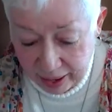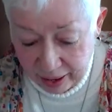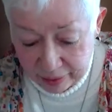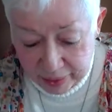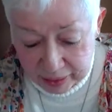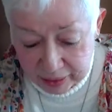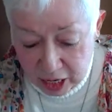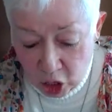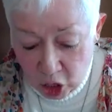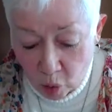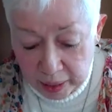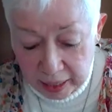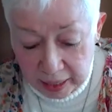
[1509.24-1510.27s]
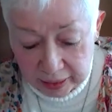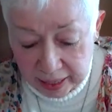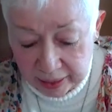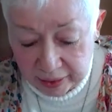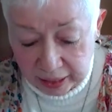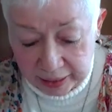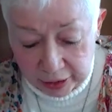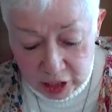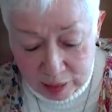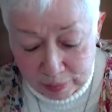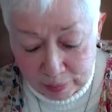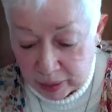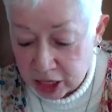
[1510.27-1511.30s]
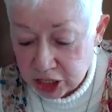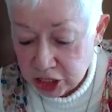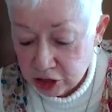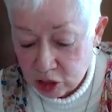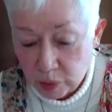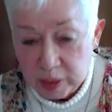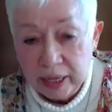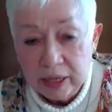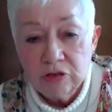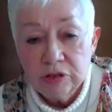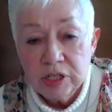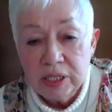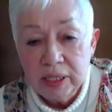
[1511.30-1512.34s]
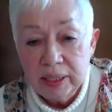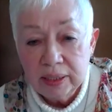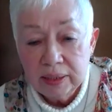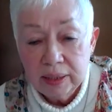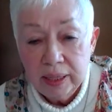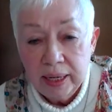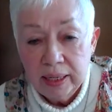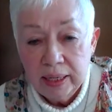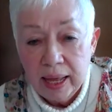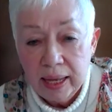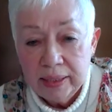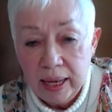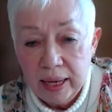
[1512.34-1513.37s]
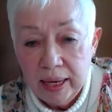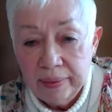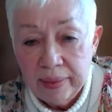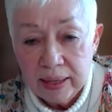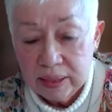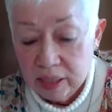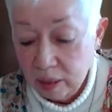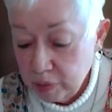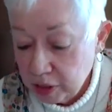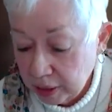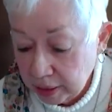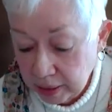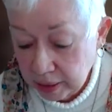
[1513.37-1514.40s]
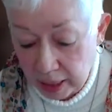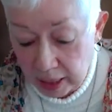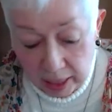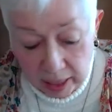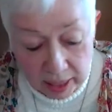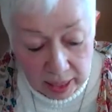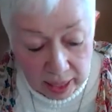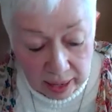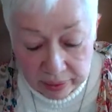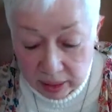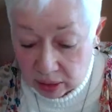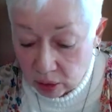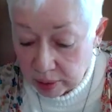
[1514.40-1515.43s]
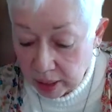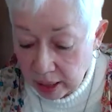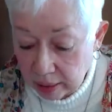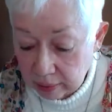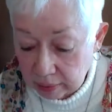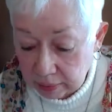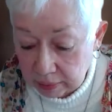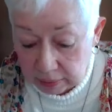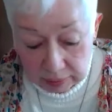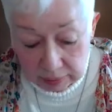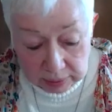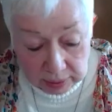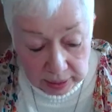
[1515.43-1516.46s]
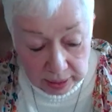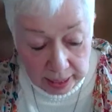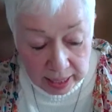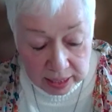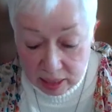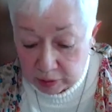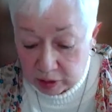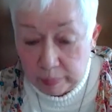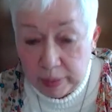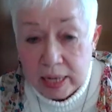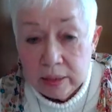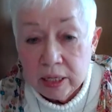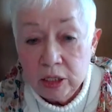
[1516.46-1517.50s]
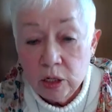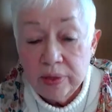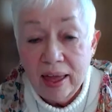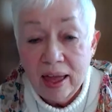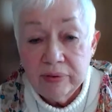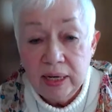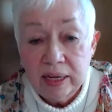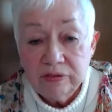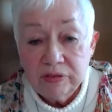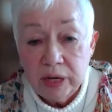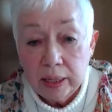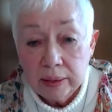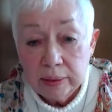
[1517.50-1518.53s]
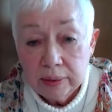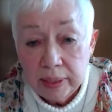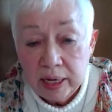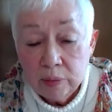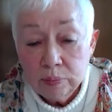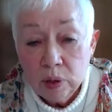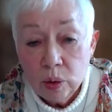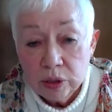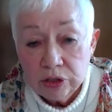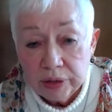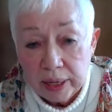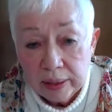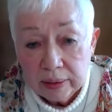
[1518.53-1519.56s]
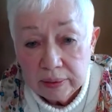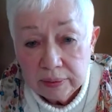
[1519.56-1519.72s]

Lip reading: that nobody in the leadership of my church was interested in that subject, I thought, okay, it's up to me to do the heavy lifting in poetry.